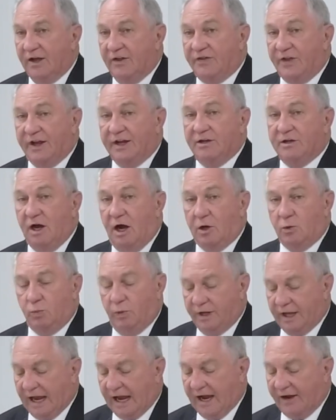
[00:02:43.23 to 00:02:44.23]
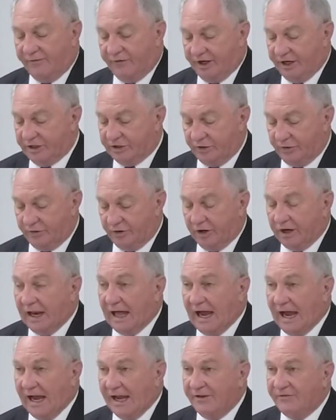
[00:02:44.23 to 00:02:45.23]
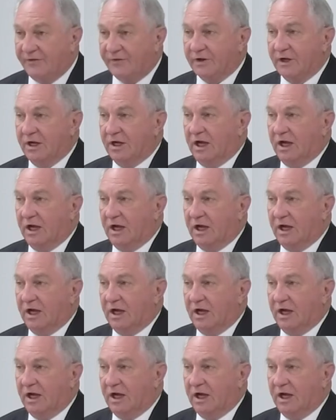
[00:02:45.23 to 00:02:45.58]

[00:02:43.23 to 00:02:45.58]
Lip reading: Thank God we have an eternal life.